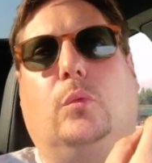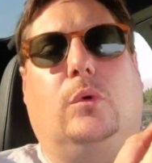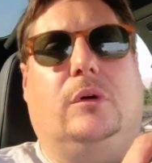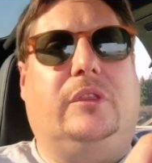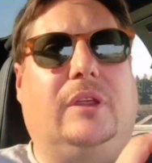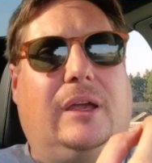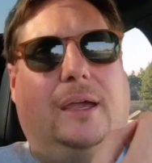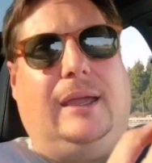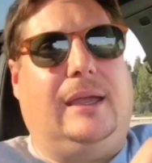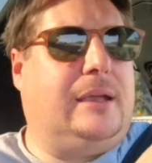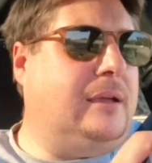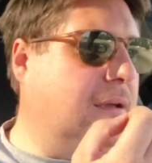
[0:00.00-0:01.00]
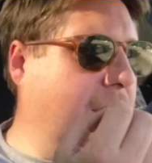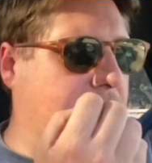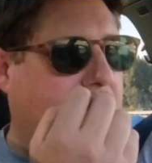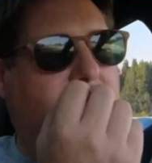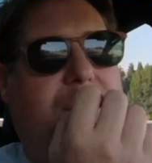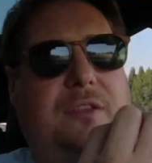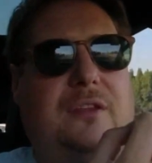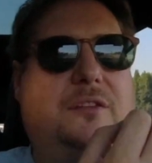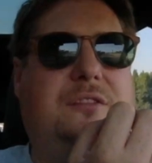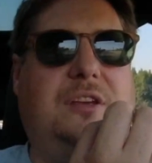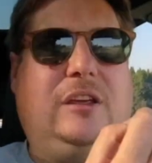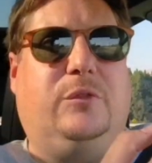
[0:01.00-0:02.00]
What the heck is this
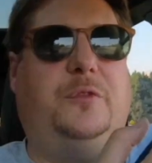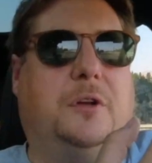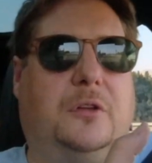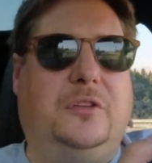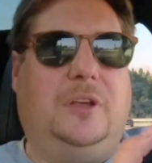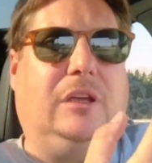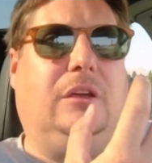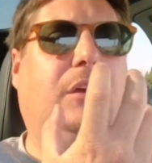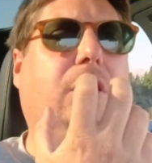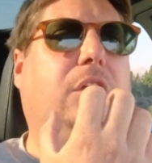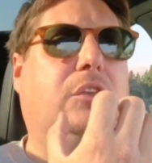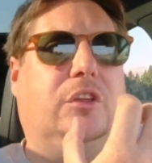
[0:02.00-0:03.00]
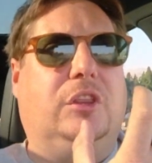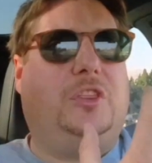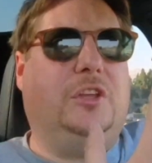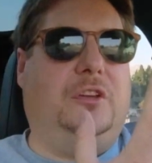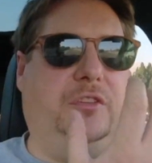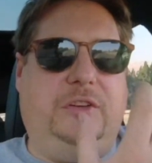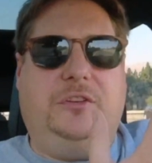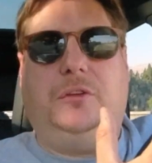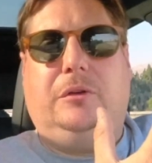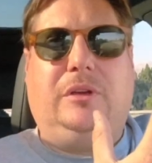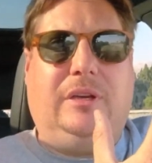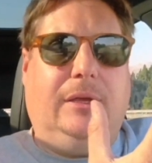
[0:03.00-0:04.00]
defaulting to
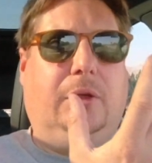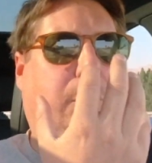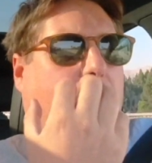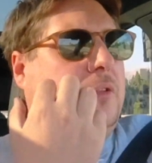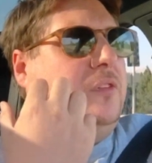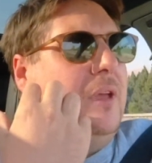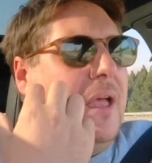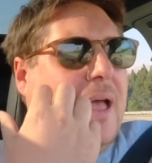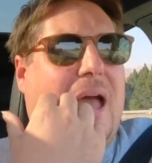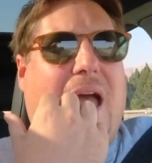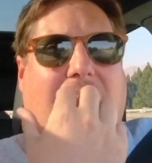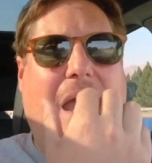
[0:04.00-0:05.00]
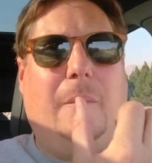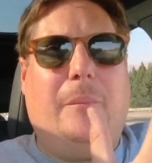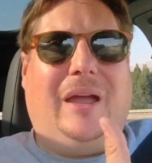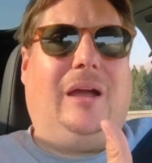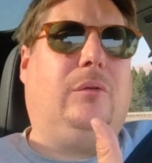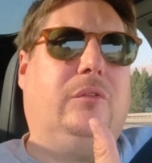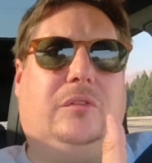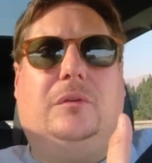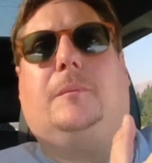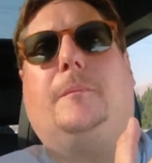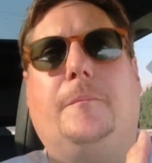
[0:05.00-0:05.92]
32 kilowatts about?